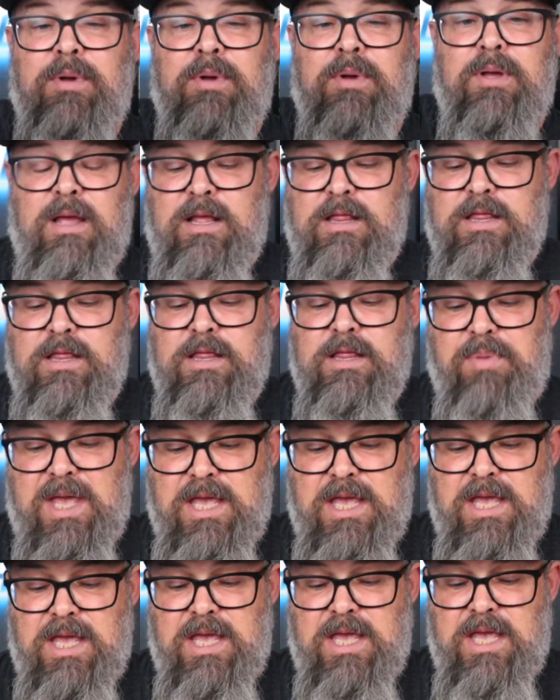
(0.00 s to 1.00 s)
The Pinky
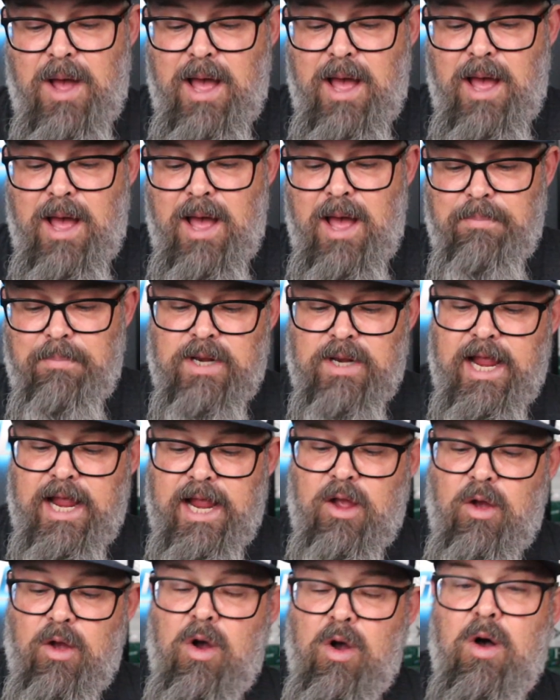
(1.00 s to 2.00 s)
Pop, this one I
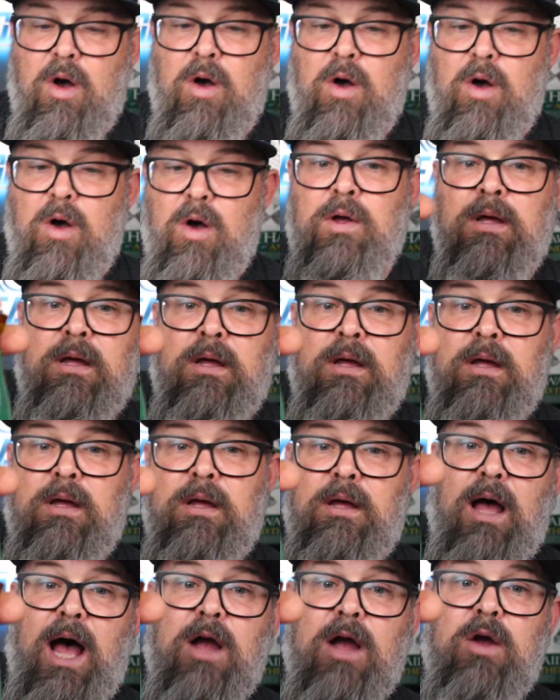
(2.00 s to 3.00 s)
call
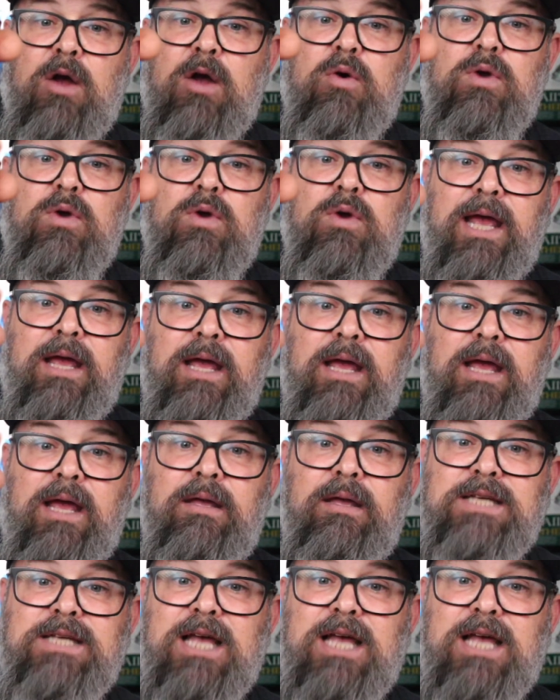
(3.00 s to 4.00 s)
Akule. It's
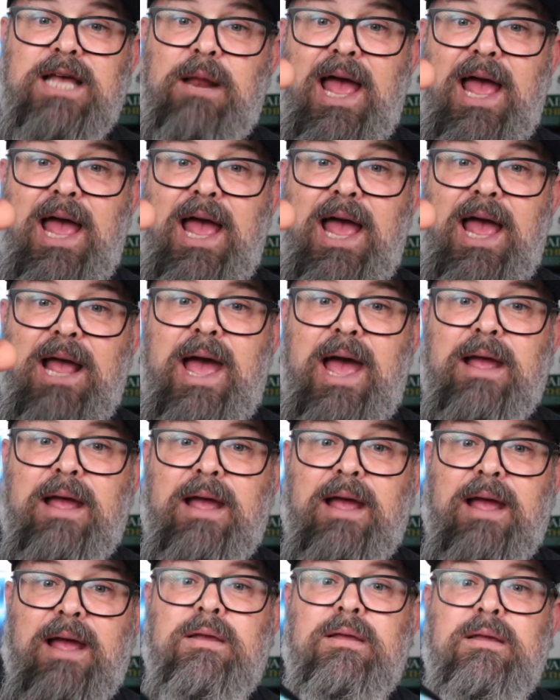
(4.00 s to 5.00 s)
got a black back,
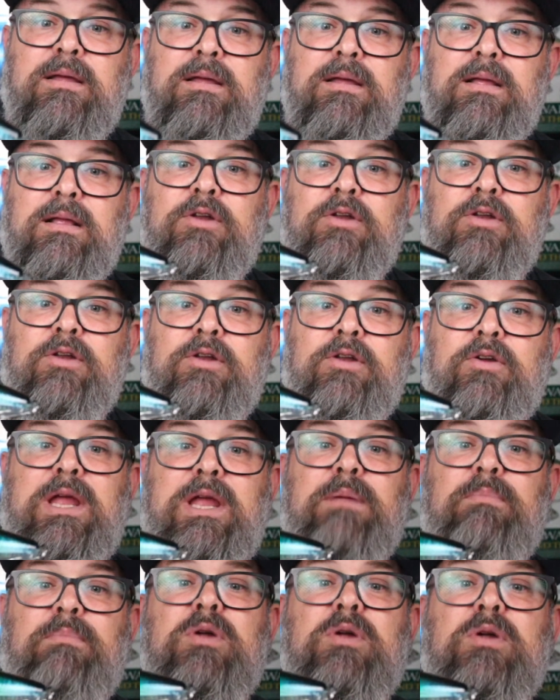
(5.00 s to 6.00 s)
little green and
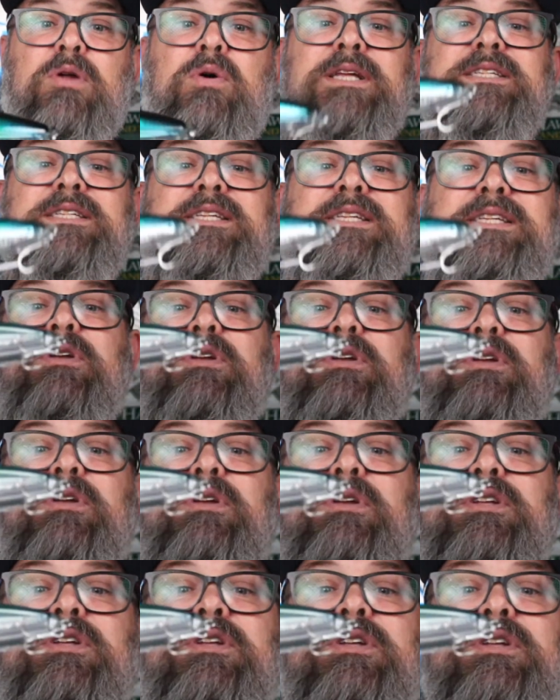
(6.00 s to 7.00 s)
blue on the side with a
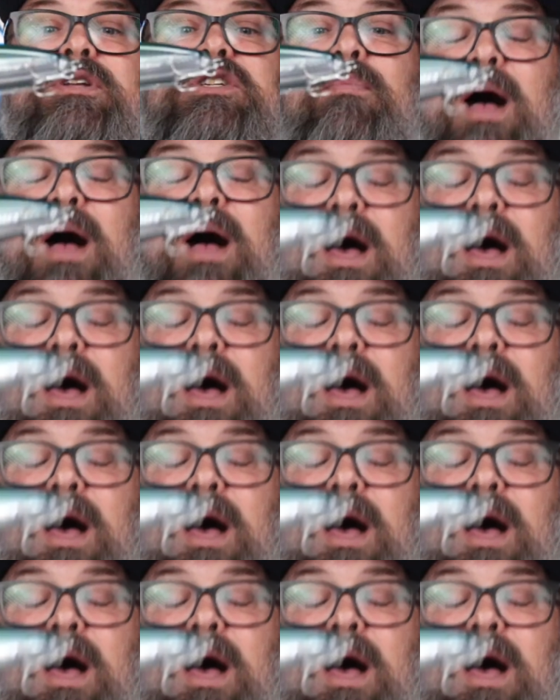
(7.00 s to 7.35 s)
silver bottom.